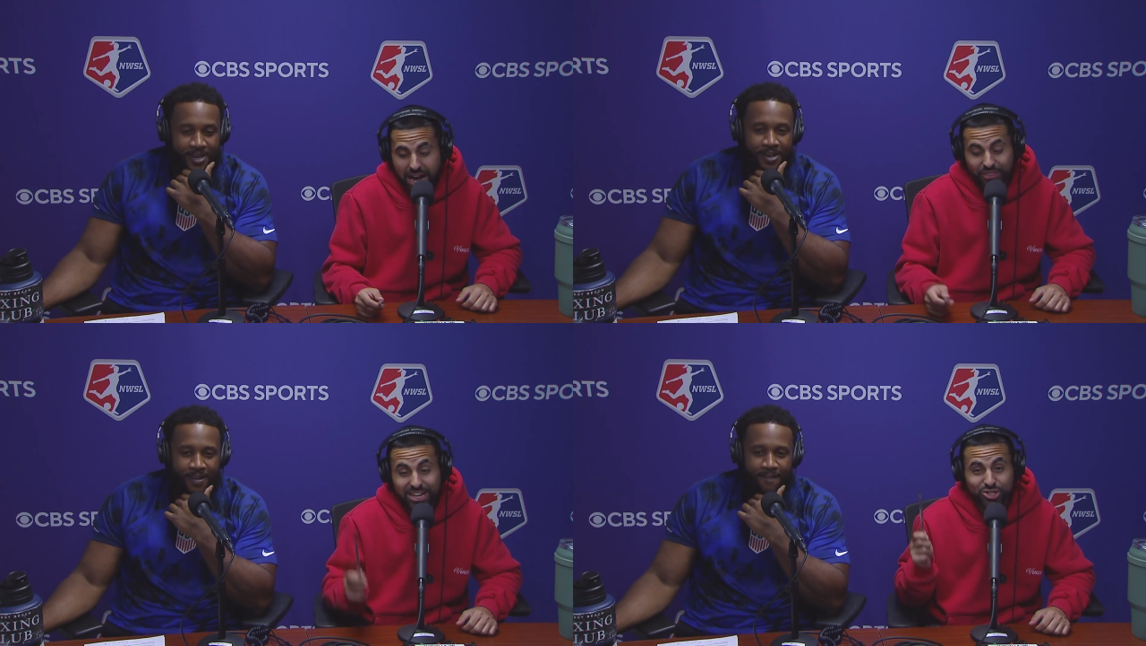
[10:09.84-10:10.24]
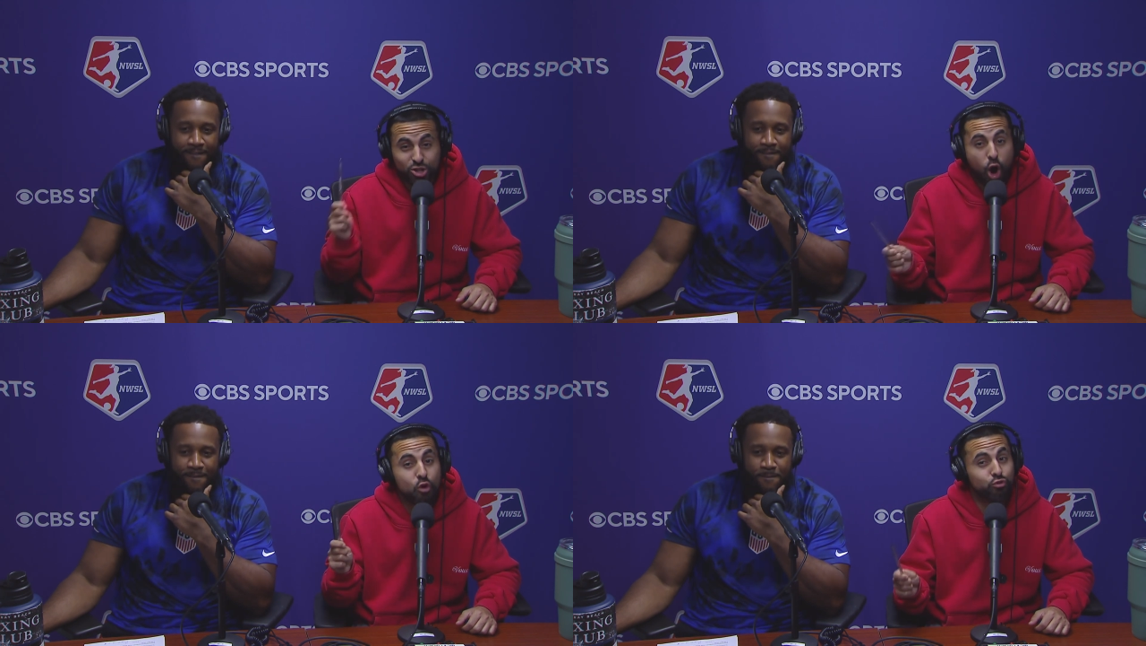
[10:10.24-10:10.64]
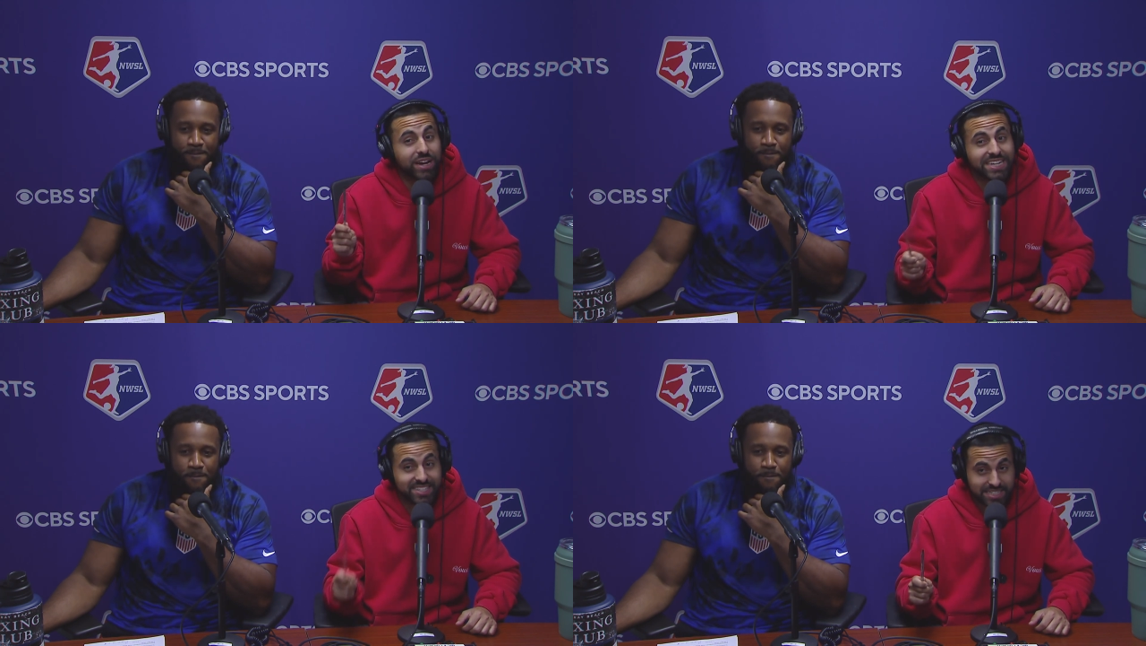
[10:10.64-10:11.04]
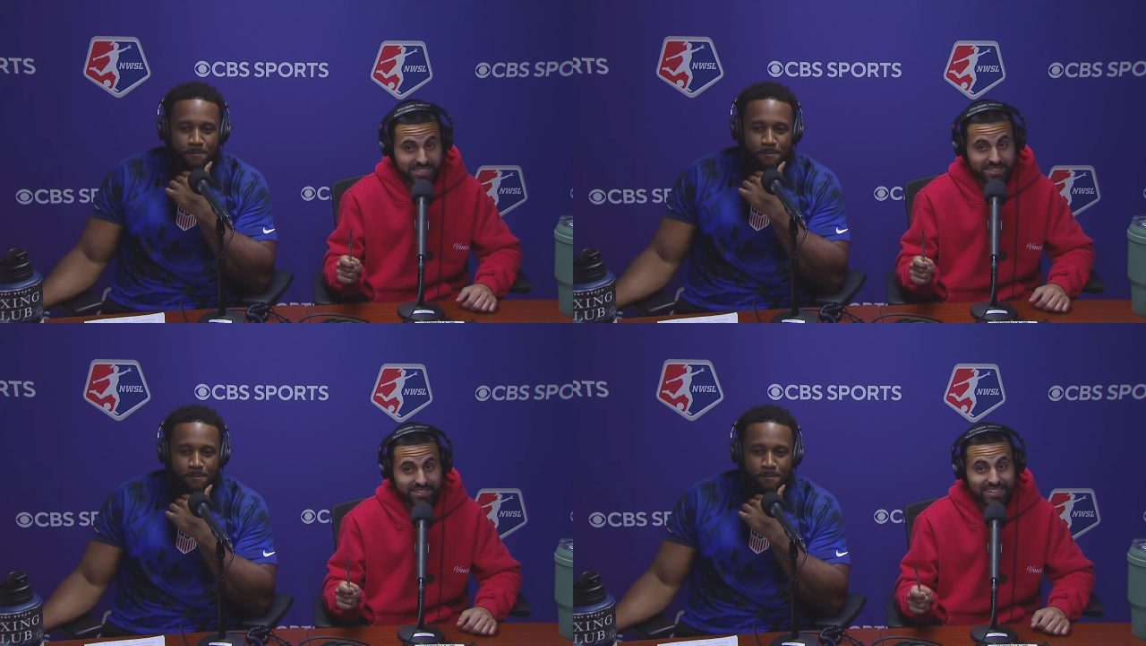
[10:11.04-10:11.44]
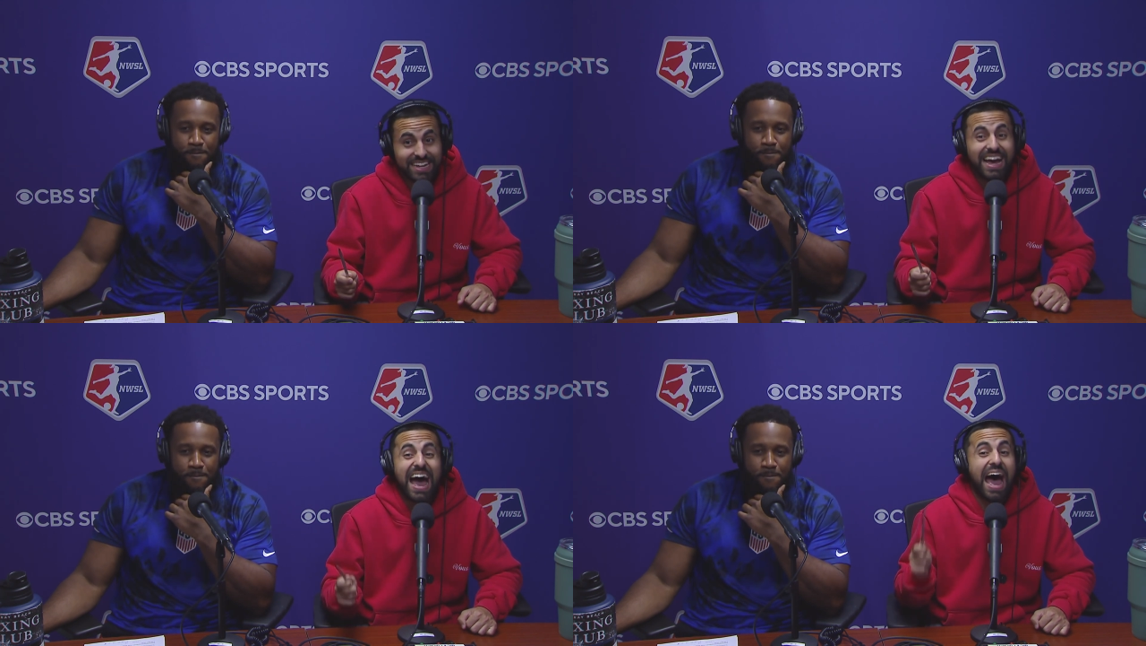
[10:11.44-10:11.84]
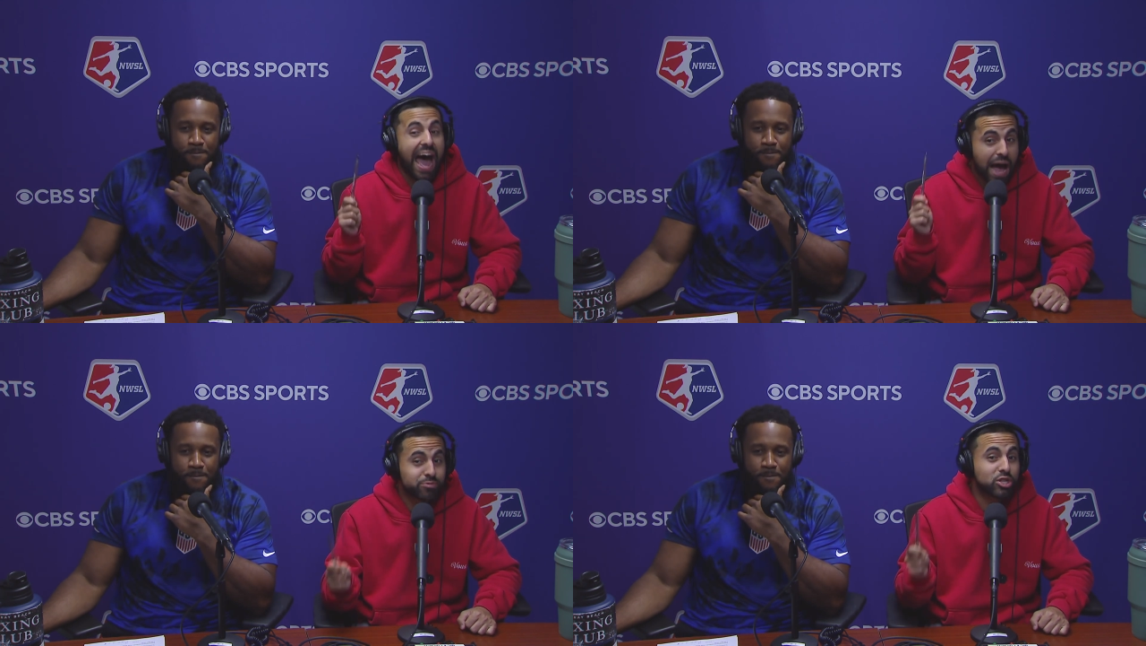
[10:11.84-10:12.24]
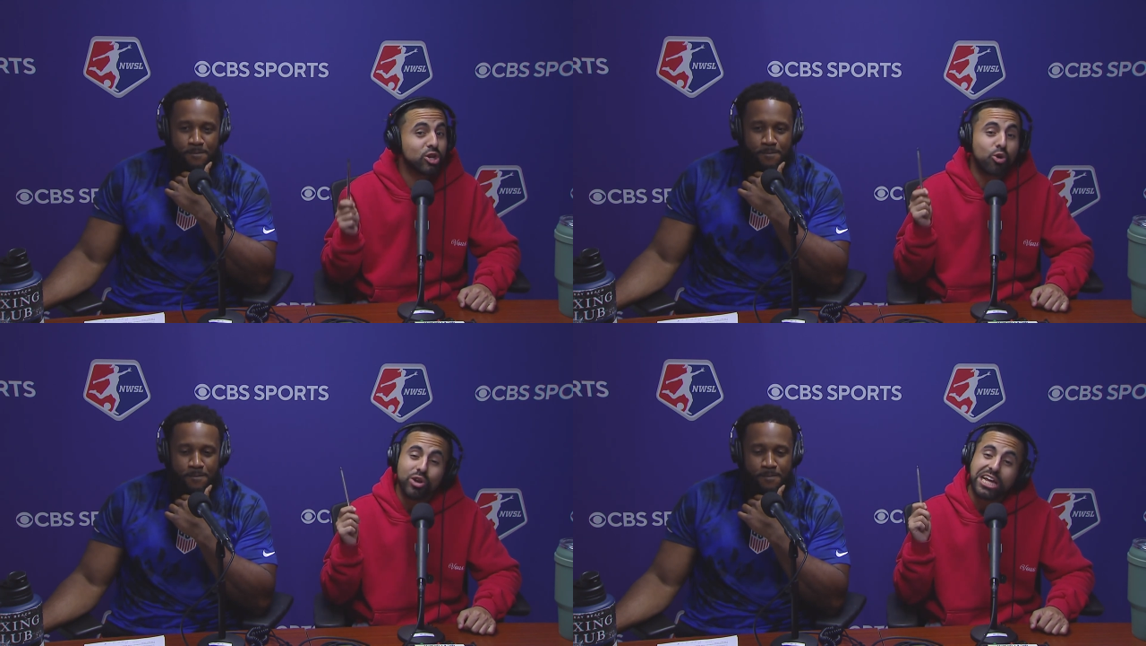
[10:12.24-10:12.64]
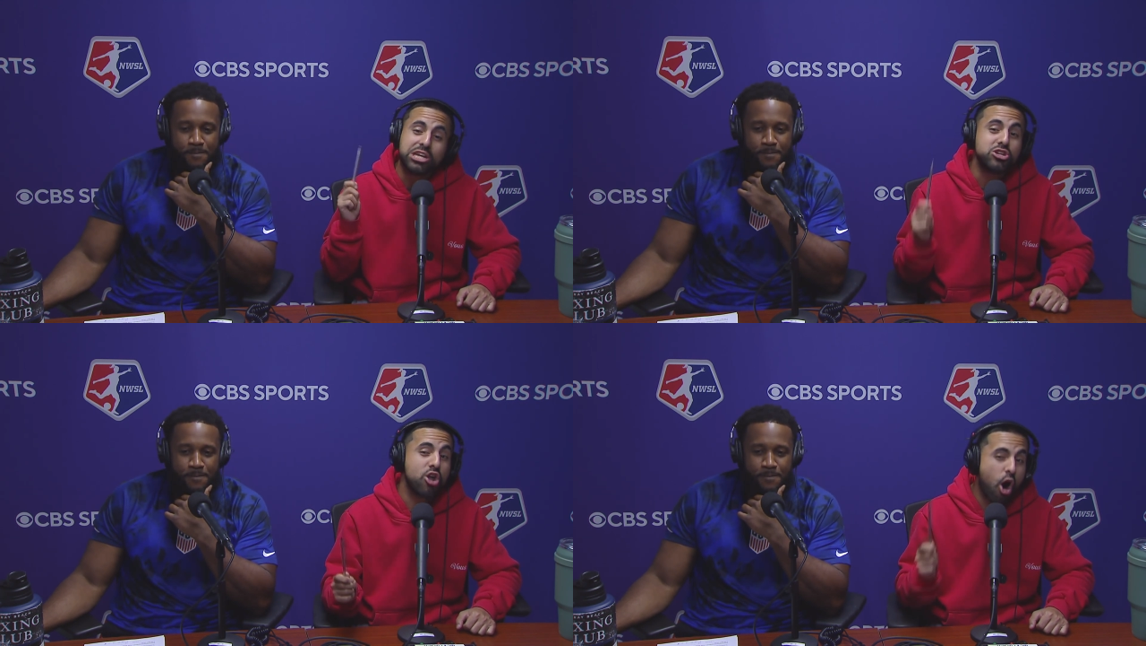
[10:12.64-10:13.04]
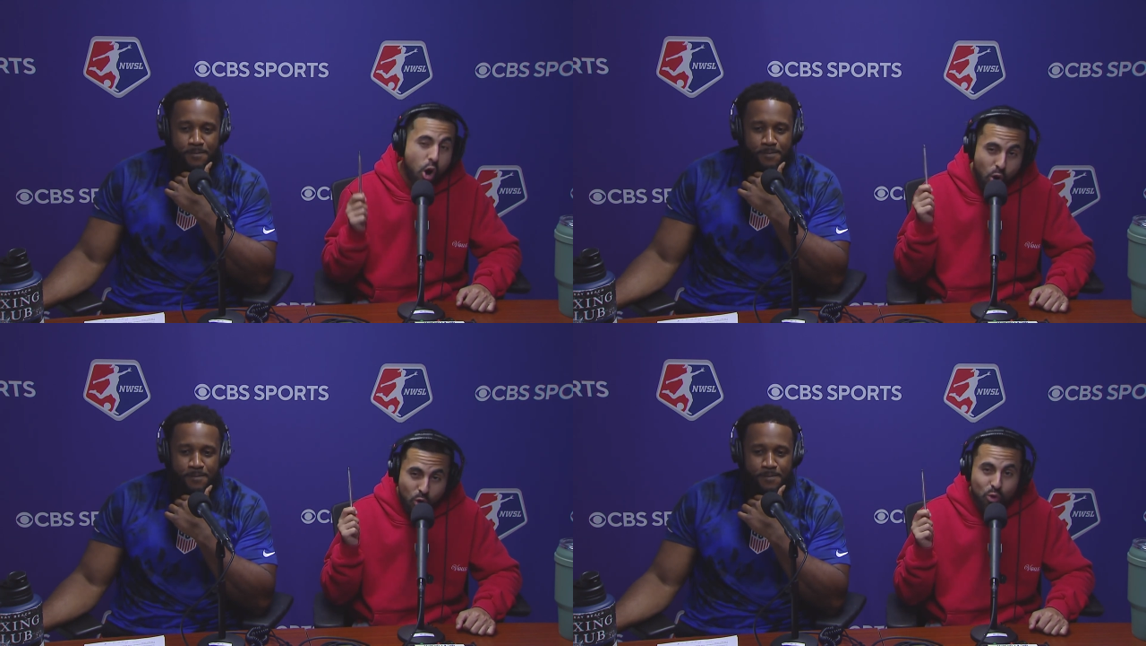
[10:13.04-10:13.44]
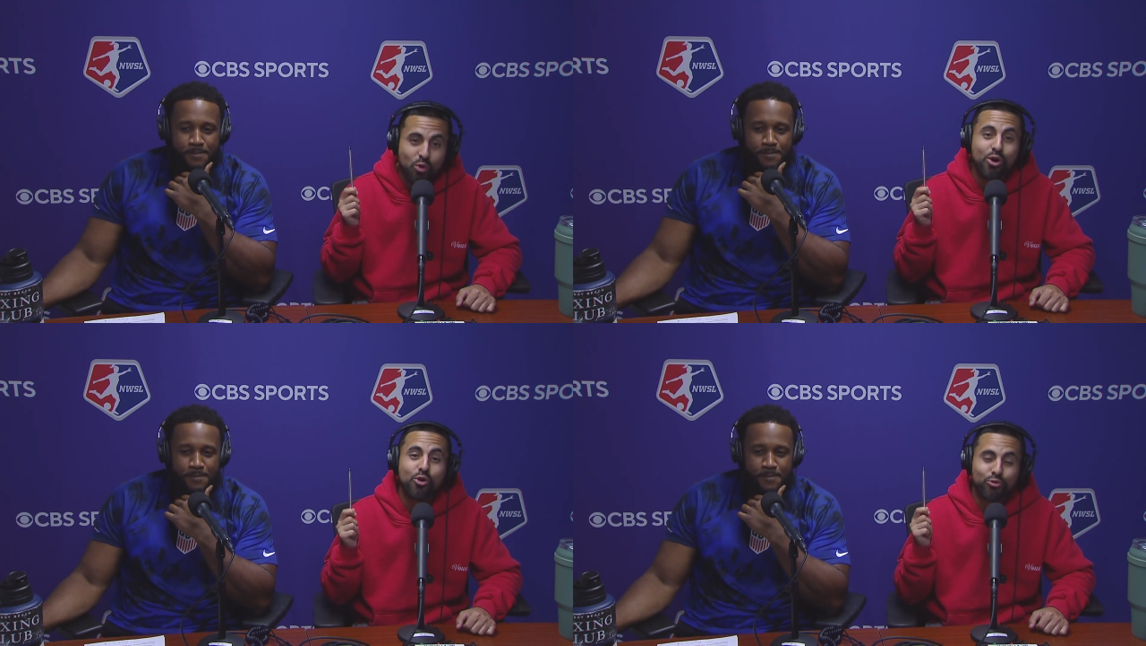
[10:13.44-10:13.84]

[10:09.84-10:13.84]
Speaker 1: There's no reason. Absolutely no